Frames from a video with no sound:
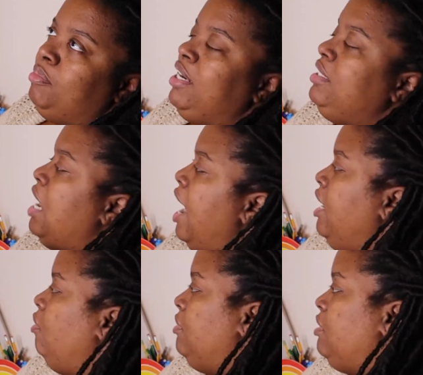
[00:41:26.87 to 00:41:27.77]
my
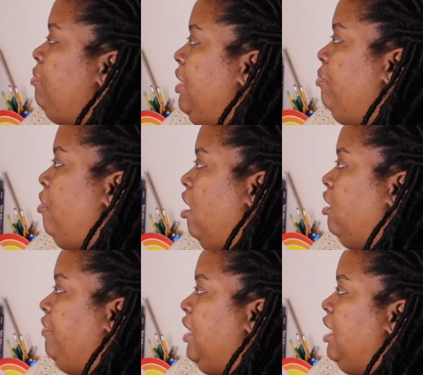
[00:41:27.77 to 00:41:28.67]
diet was a big
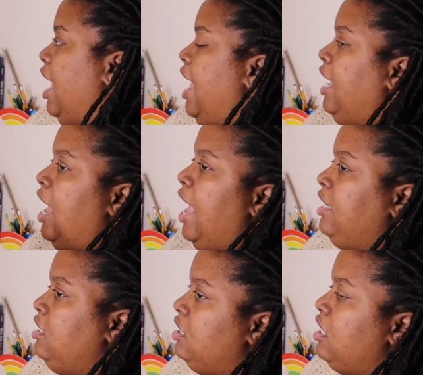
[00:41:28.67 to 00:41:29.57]
part of it, and I
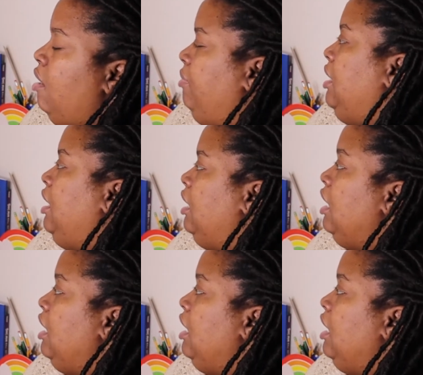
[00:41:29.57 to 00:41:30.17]
had to stop eating.